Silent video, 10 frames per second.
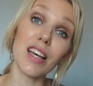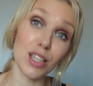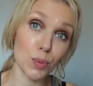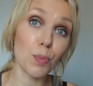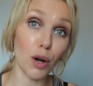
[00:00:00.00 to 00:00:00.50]

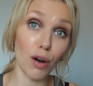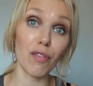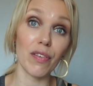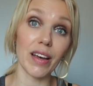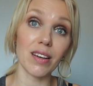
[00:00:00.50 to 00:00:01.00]
It's
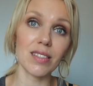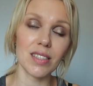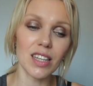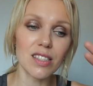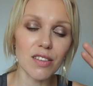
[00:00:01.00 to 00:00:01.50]

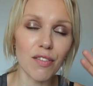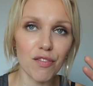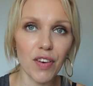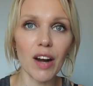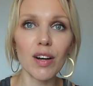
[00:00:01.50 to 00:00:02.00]
perfect. It's
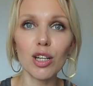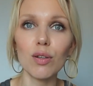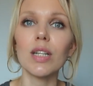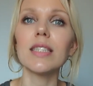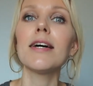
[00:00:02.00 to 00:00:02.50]
very
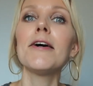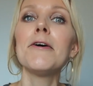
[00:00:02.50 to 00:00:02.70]
good.